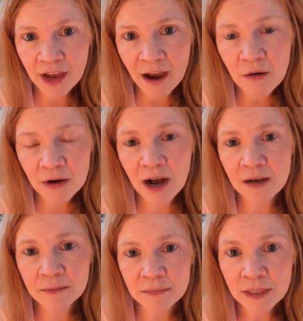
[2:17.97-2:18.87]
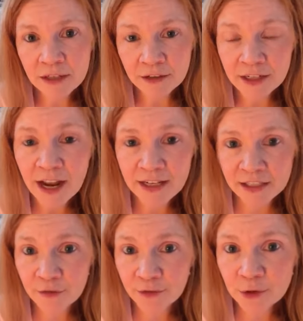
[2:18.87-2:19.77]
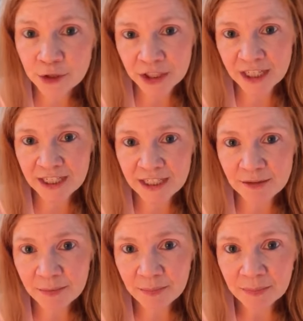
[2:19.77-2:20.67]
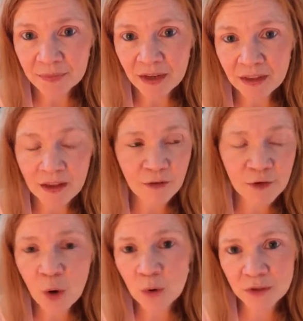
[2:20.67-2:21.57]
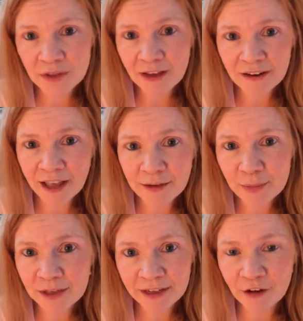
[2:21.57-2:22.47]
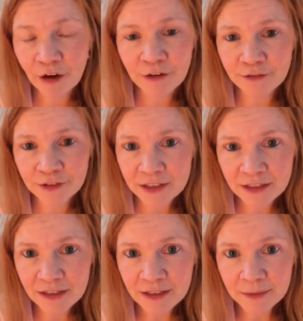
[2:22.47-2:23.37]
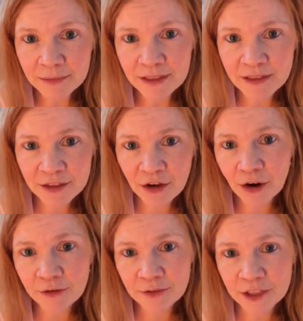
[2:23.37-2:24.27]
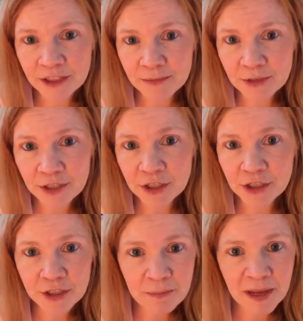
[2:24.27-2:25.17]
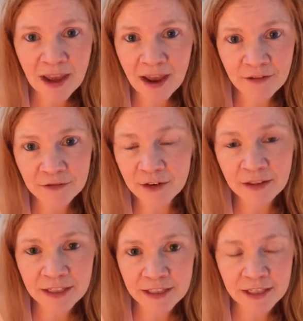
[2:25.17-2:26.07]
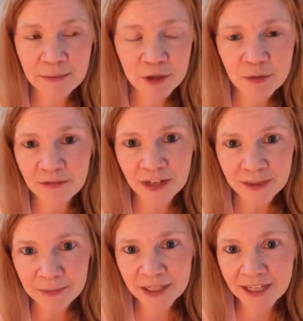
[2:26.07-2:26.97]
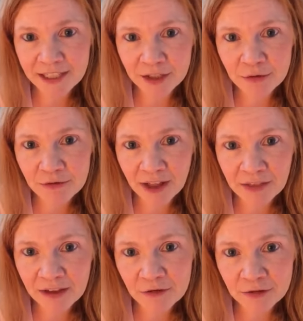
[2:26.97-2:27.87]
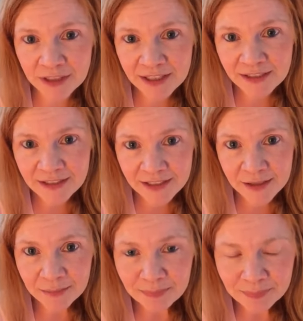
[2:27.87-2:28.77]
outcome next flu season. Of course, they'll label it COVID, because COVID seems to just be, it seems to have eliminated all other illnesses.